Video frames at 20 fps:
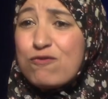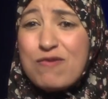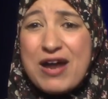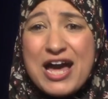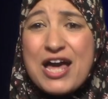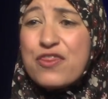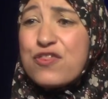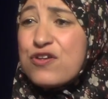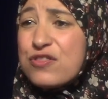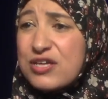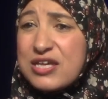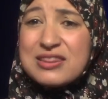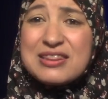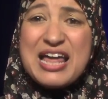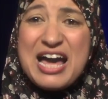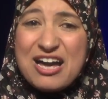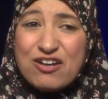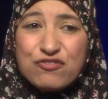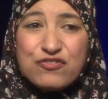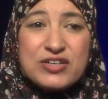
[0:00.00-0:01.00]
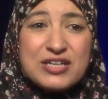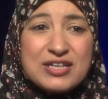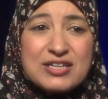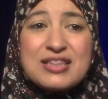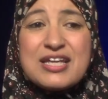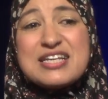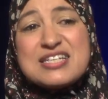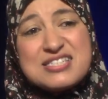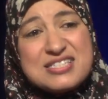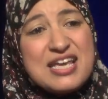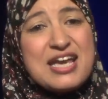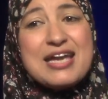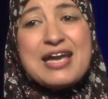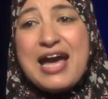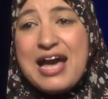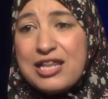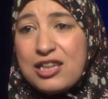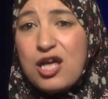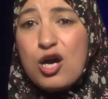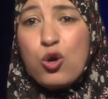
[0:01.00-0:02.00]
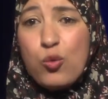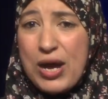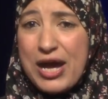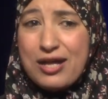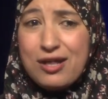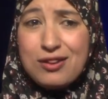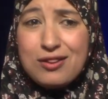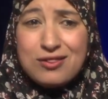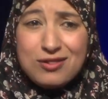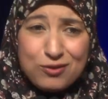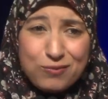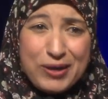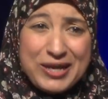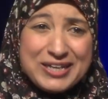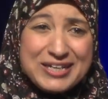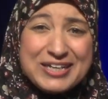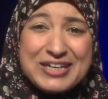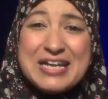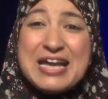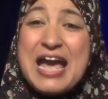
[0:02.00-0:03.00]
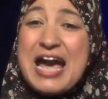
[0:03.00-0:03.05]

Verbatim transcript: Rather than laughing, they say L O L, right?